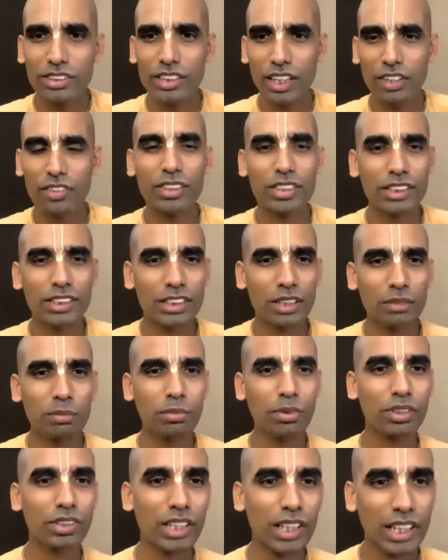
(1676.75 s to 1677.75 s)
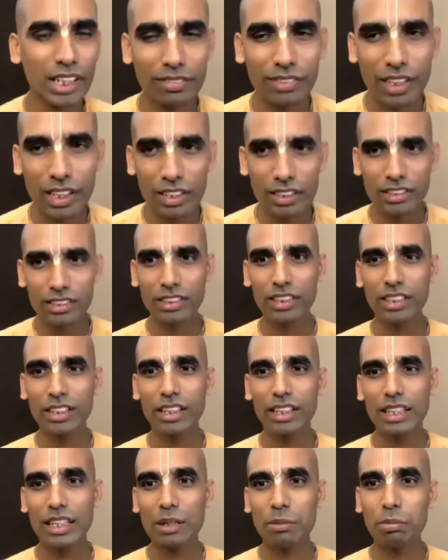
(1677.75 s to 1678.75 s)
they love Krishna more than anyone else
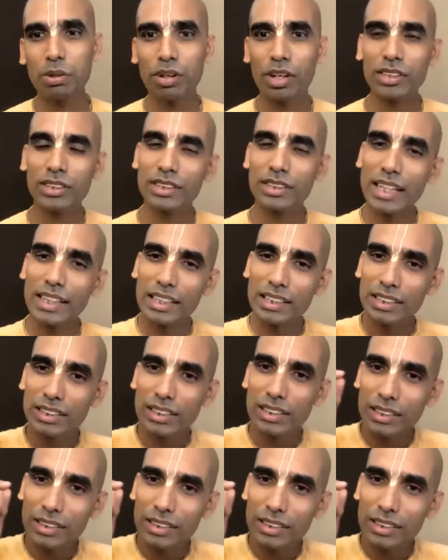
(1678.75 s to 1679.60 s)
because that is the